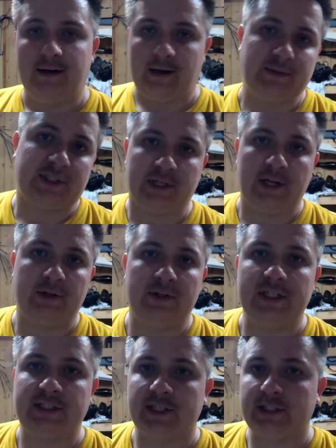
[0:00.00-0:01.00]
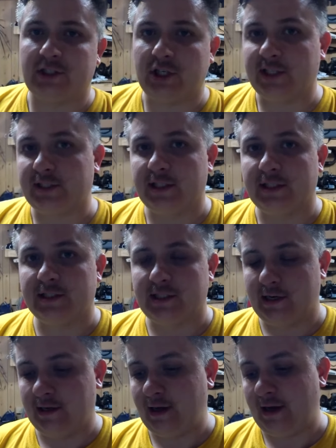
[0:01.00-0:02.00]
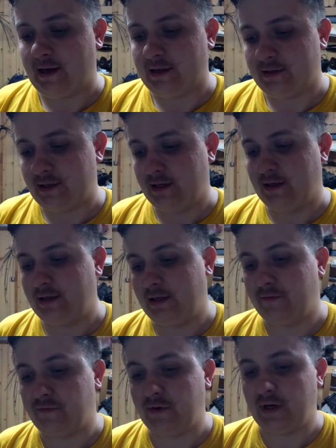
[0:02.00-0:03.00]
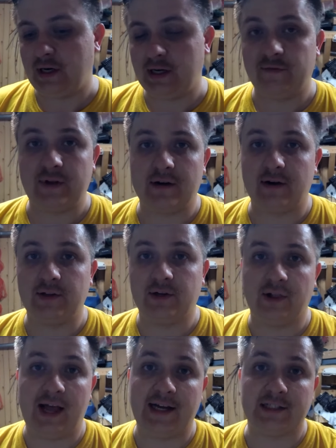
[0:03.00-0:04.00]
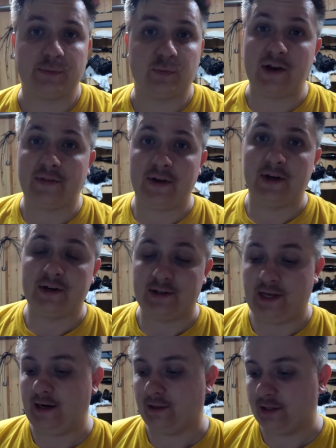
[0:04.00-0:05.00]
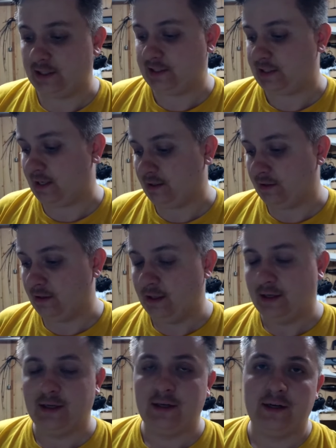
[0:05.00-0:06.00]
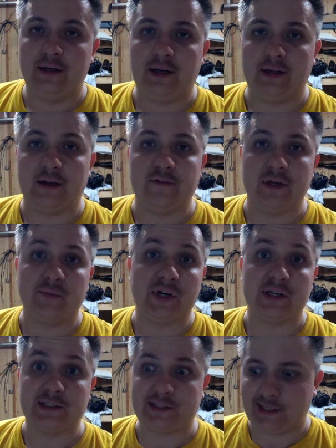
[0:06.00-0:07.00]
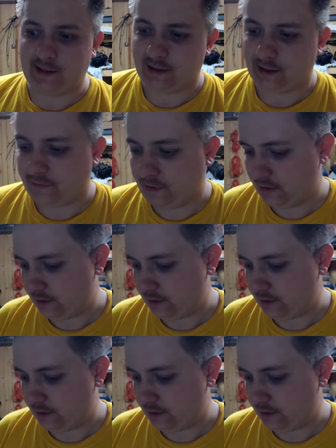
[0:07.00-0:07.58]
I'm just going to do these things justice and if, uh, if they're on their last breath here, then at least I'll I'll give them a good send off.